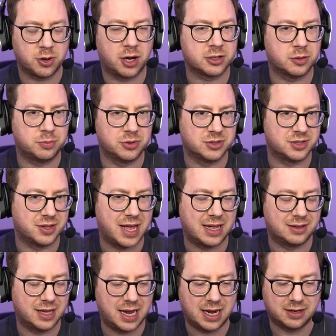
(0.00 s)
Octopus in
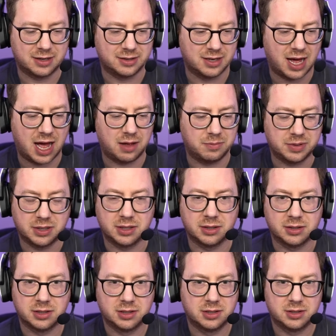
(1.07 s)
that lane and not
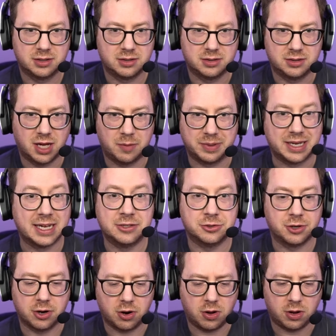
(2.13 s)
be not be
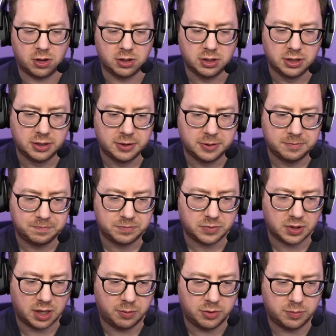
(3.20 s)
hindered at all.
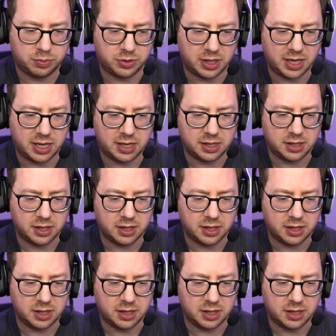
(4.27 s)
I'm going to play